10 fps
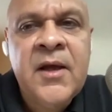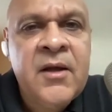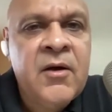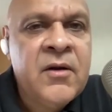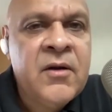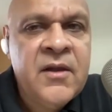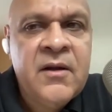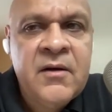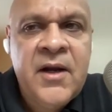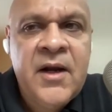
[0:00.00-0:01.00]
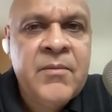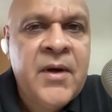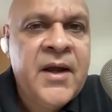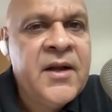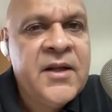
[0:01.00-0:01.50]
or in the debt
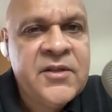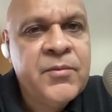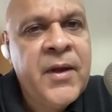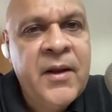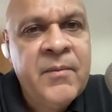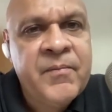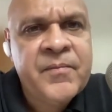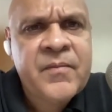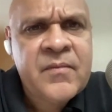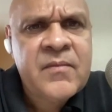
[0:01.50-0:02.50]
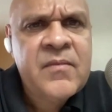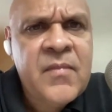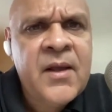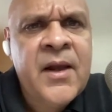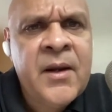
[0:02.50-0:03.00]
market as well.
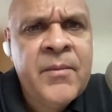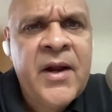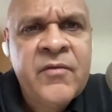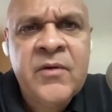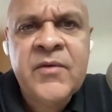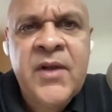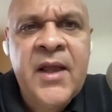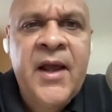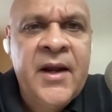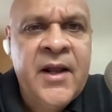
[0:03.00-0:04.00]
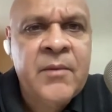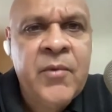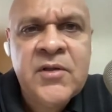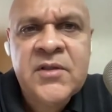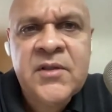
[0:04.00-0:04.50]
And platforms like INR
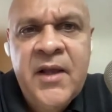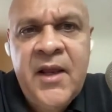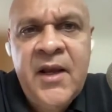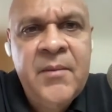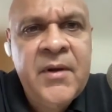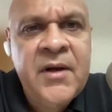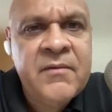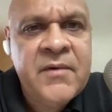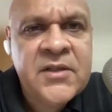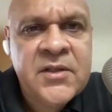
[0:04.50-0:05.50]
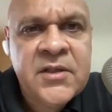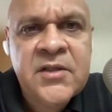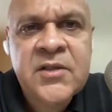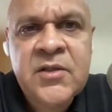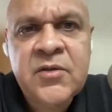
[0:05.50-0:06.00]
bonds enable
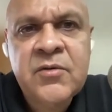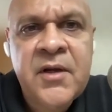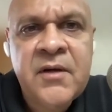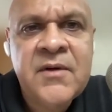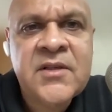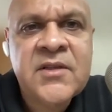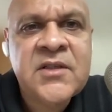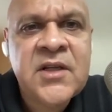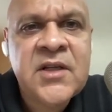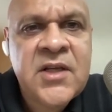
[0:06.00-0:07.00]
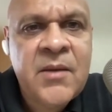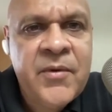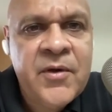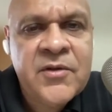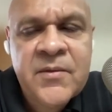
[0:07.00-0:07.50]
investors to invest in such
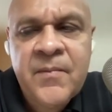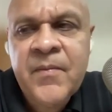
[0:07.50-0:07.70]
IPOs